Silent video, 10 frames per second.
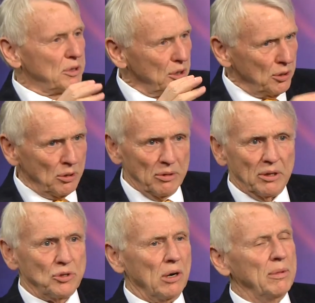War II.
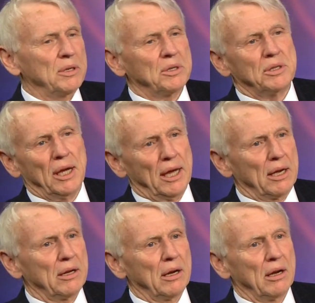The Germans
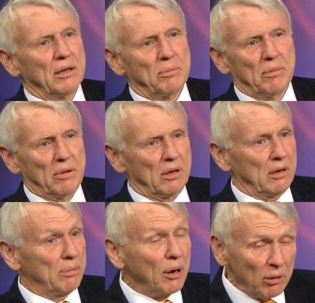attack
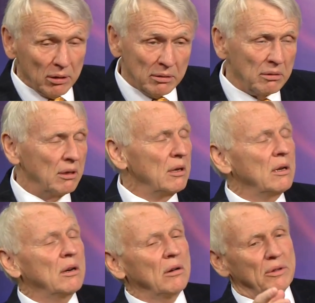Poland.
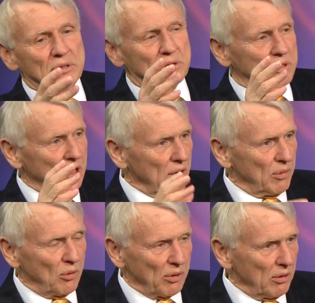This
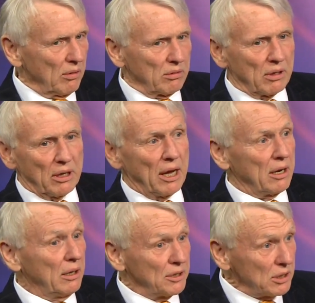terrible world
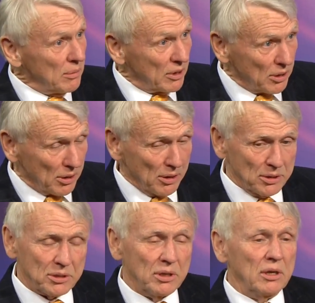cataclysm
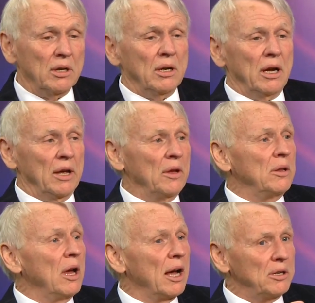occurs. And
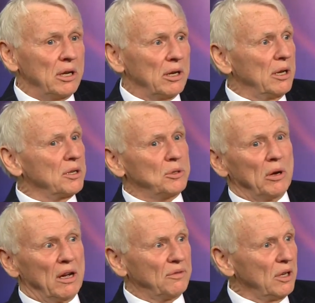then the idea
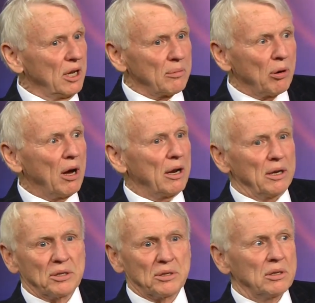is you have to get
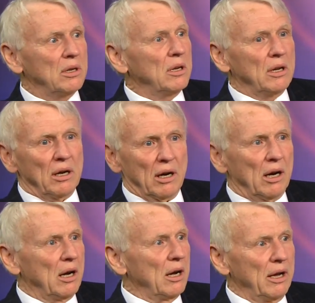products
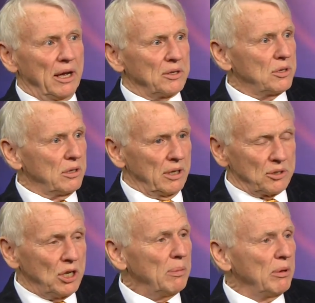
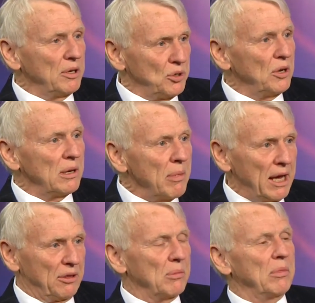as cheaply as you can
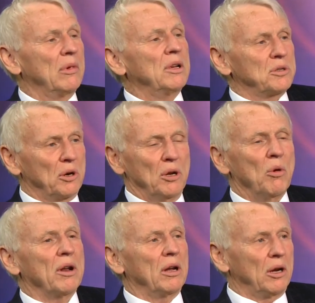make them. So
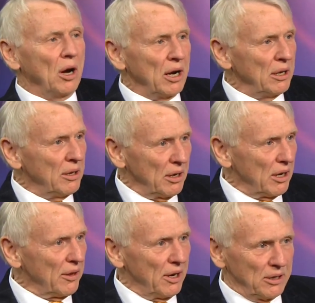you want a gun
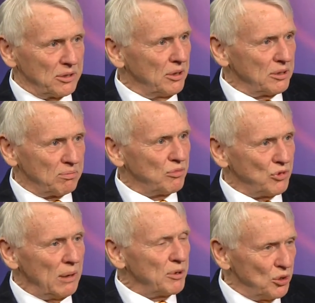that is as
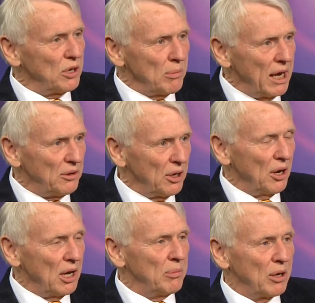cheap as you can make
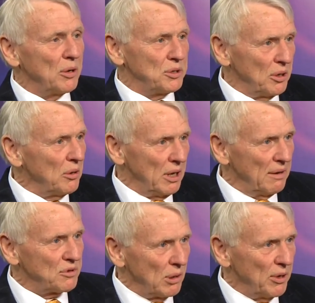the gun because you don't
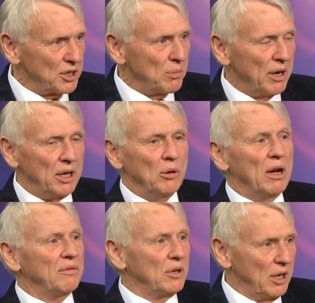have so much money.
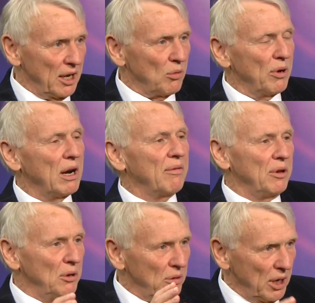You have to get
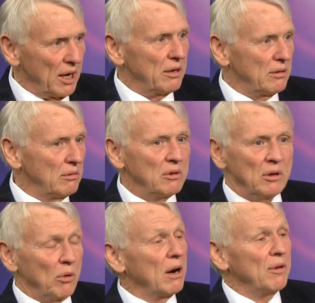whatever you get
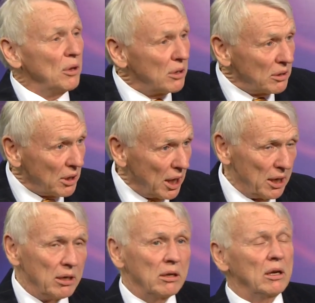wherever you can
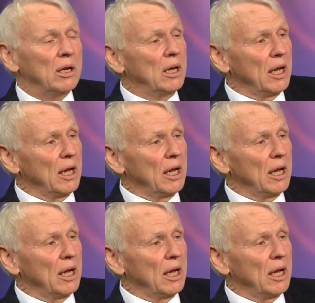get it.